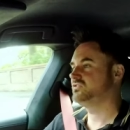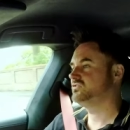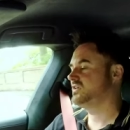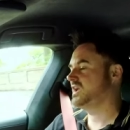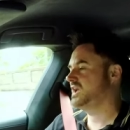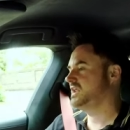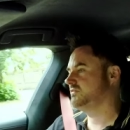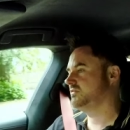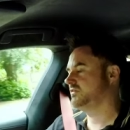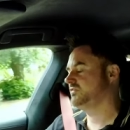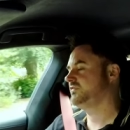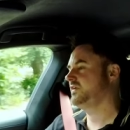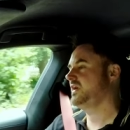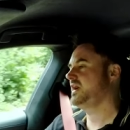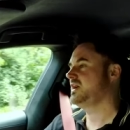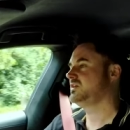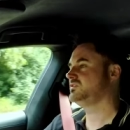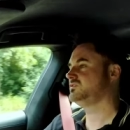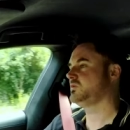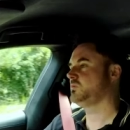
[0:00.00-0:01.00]
state of
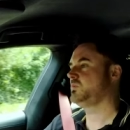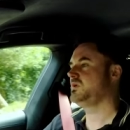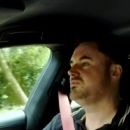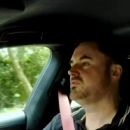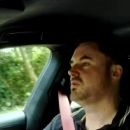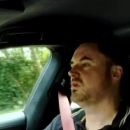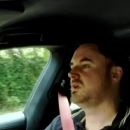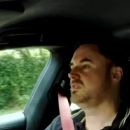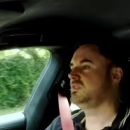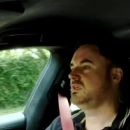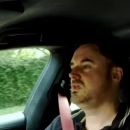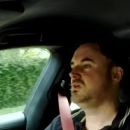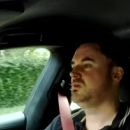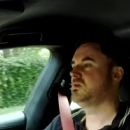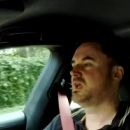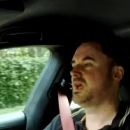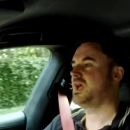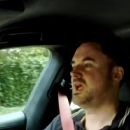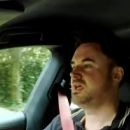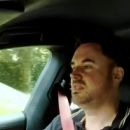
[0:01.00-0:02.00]
affairs that we've got in the
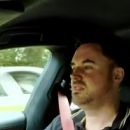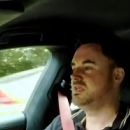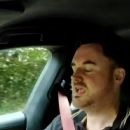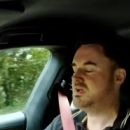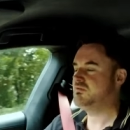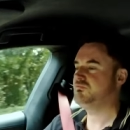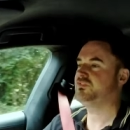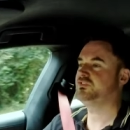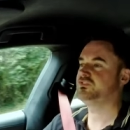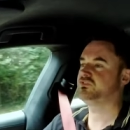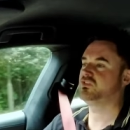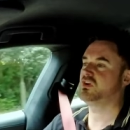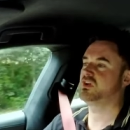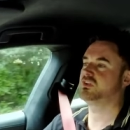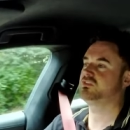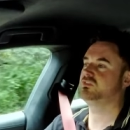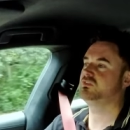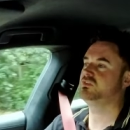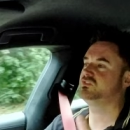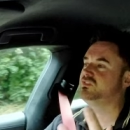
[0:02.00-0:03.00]
UK. The
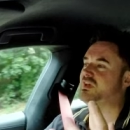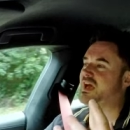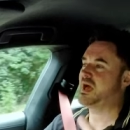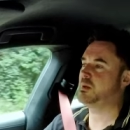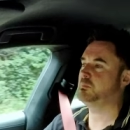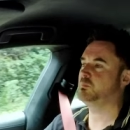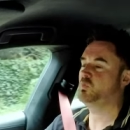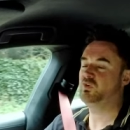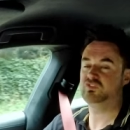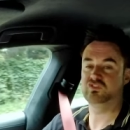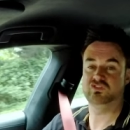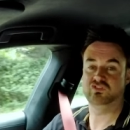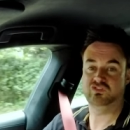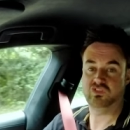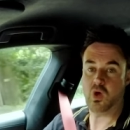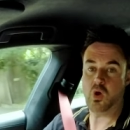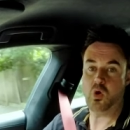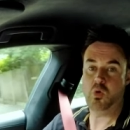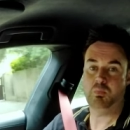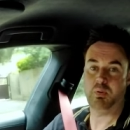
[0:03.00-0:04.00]
infrastructure is at, we're
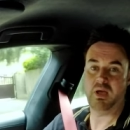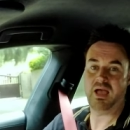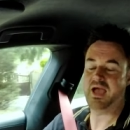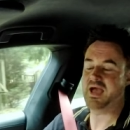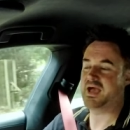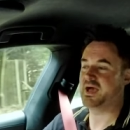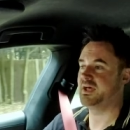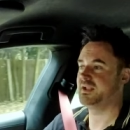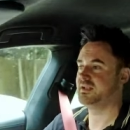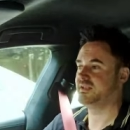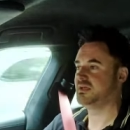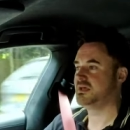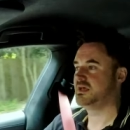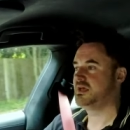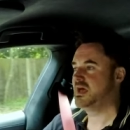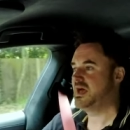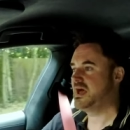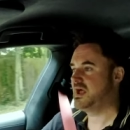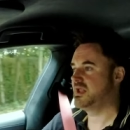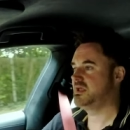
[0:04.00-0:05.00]
so bad
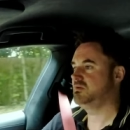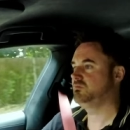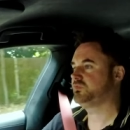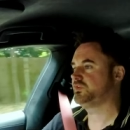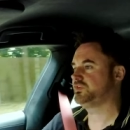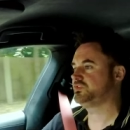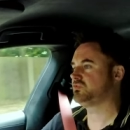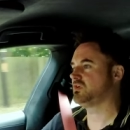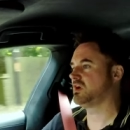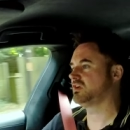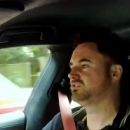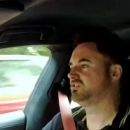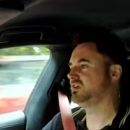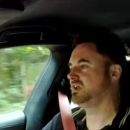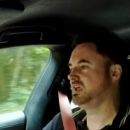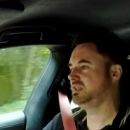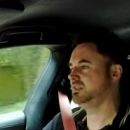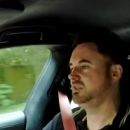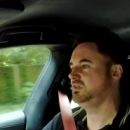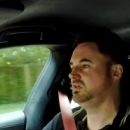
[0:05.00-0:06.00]
at infrastructure
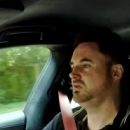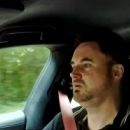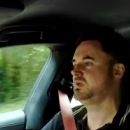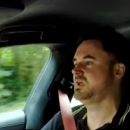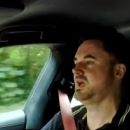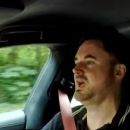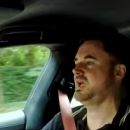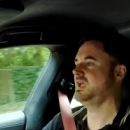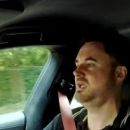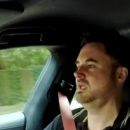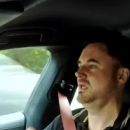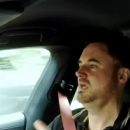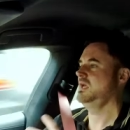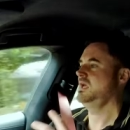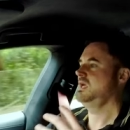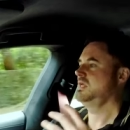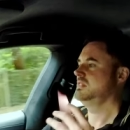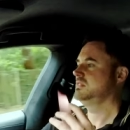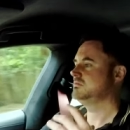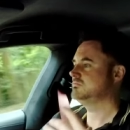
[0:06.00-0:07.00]
in the
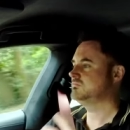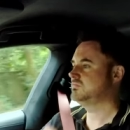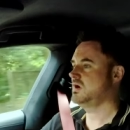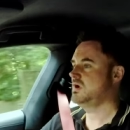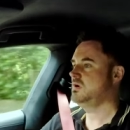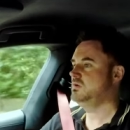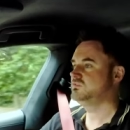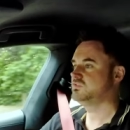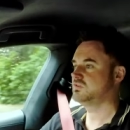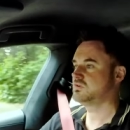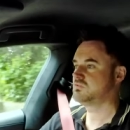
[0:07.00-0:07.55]
UK. The roads are